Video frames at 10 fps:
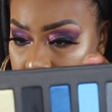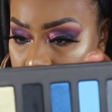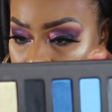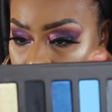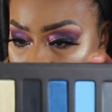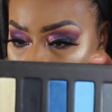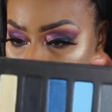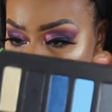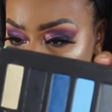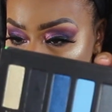see the
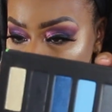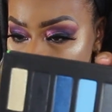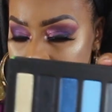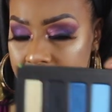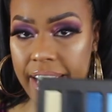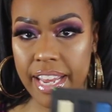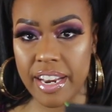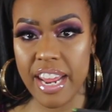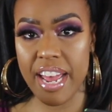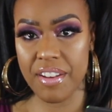dent
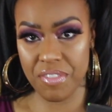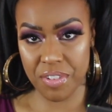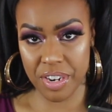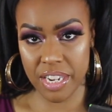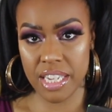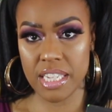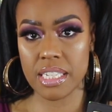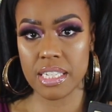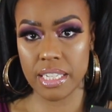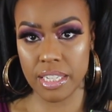and every
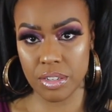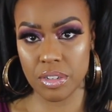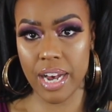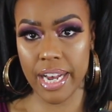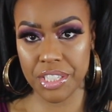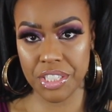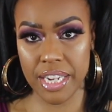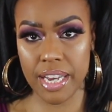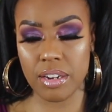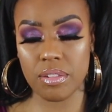single
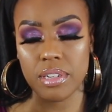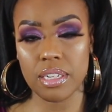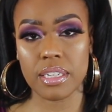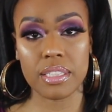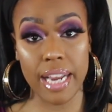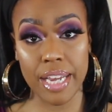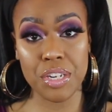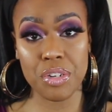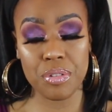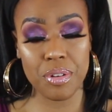eyeshadow look that I
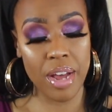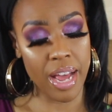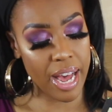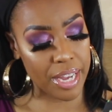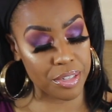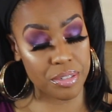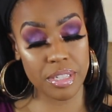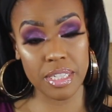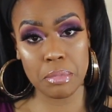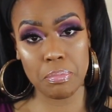do I
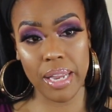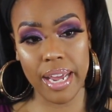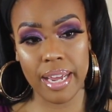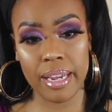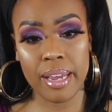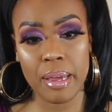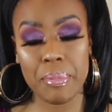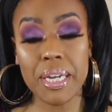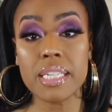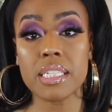use this black
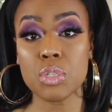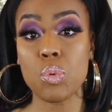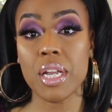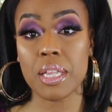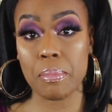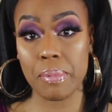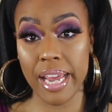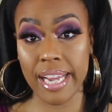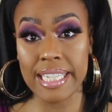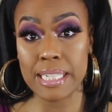because it's one of the
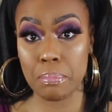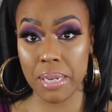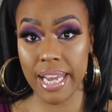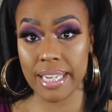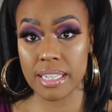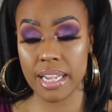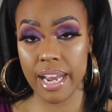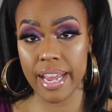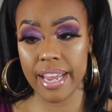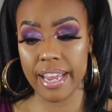blackest blacks that
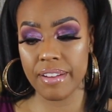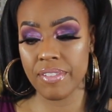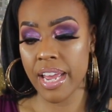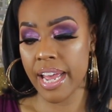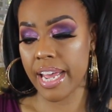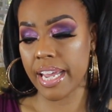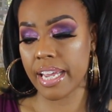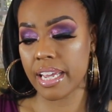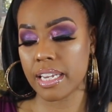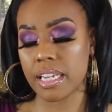I have
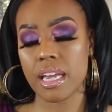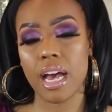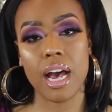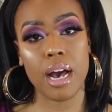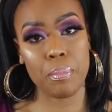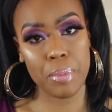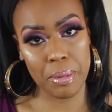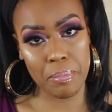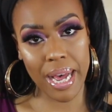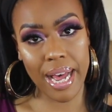and I'll
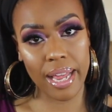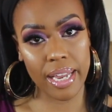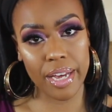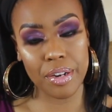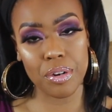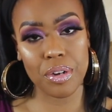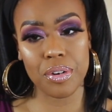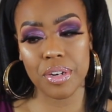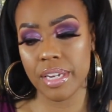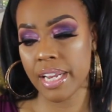put my eyeliner
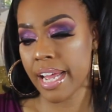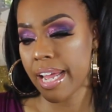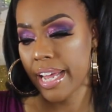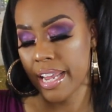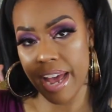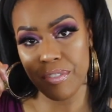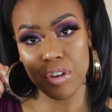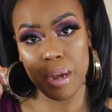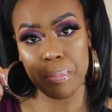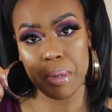on and
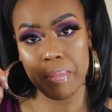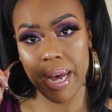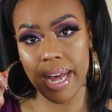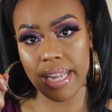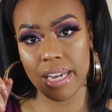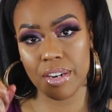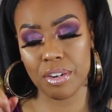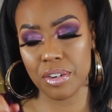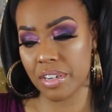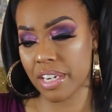after I put my
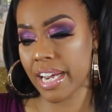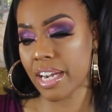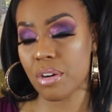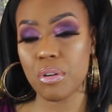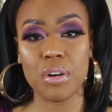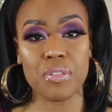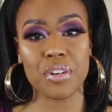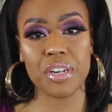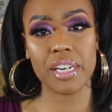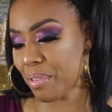eyeliner on I go
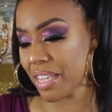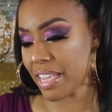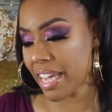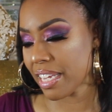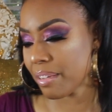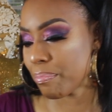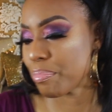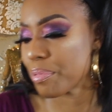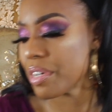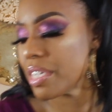over it with a
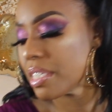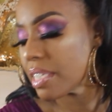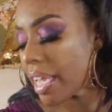brush